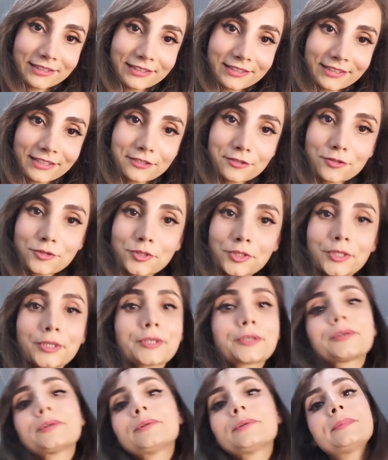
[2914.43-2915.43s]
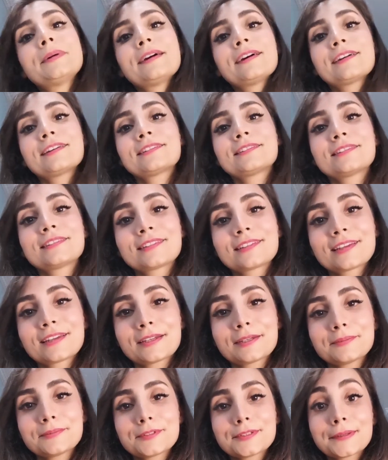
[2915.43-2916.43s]
That's true, but
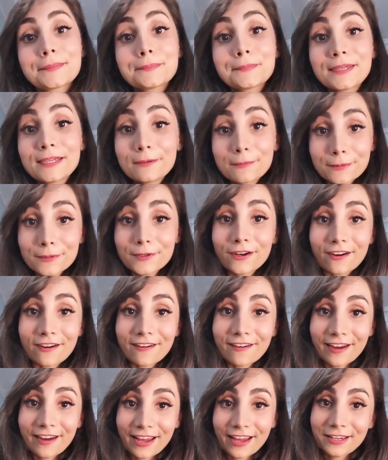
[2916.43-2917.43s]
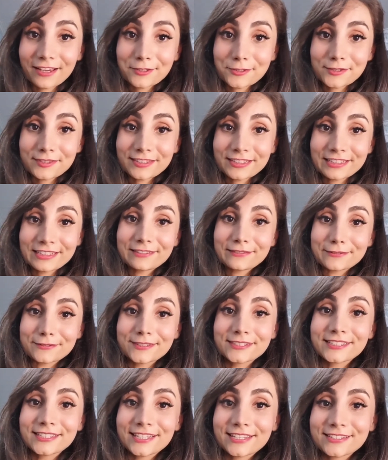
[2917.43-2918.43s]
some people are actually
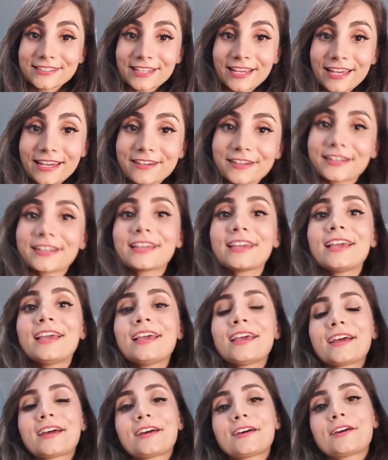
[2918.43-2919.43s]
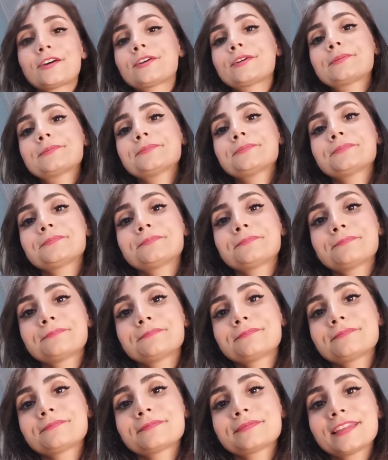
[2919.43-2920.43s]
really scary.
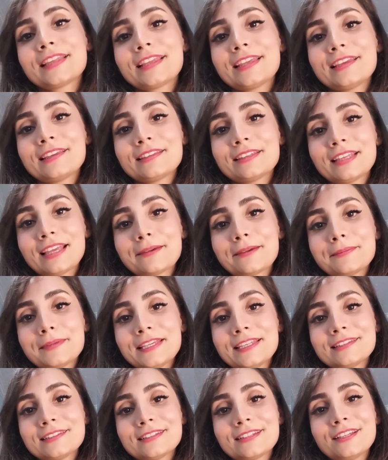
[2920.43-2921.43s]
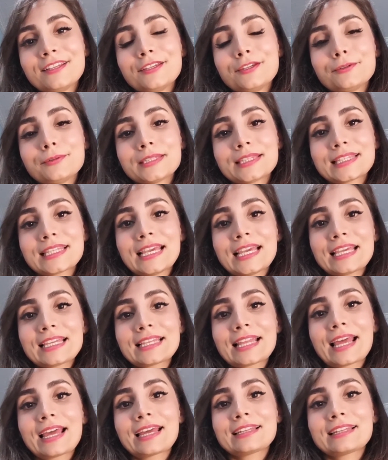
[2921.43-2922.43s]
I mean, you would think
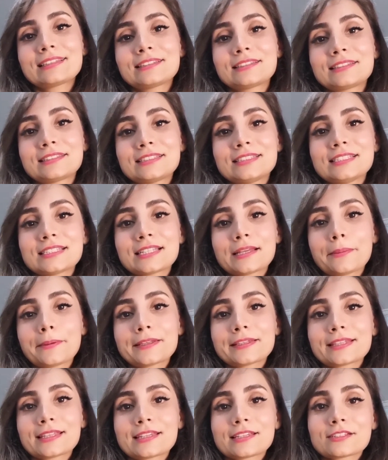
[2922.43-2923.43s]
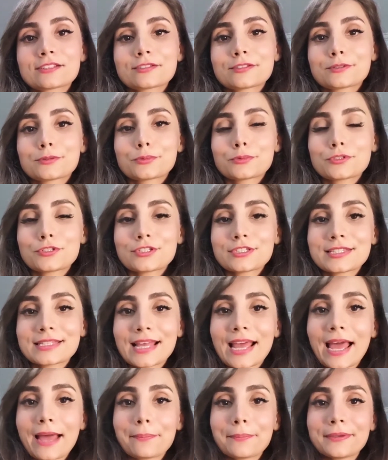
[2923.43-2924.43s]
that these type of things would just
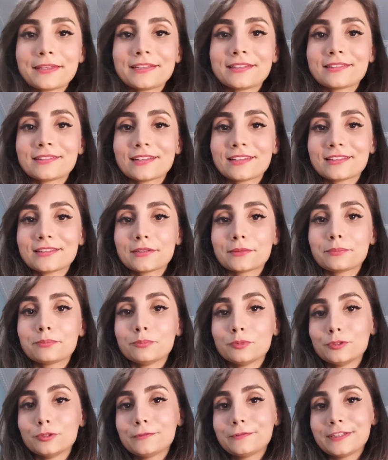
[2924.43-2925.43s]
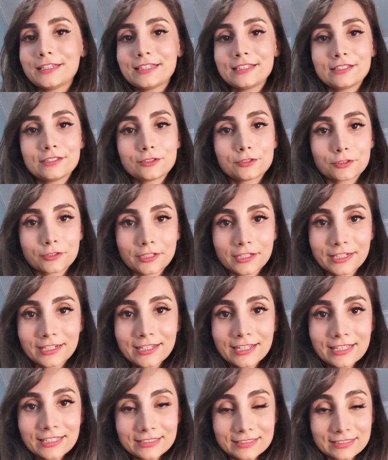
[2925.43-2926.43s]
happen in the movies or
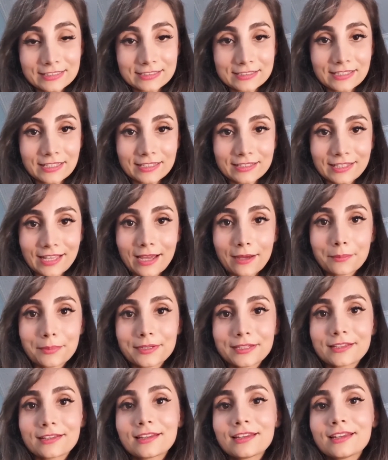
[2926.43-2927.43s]
things like that, but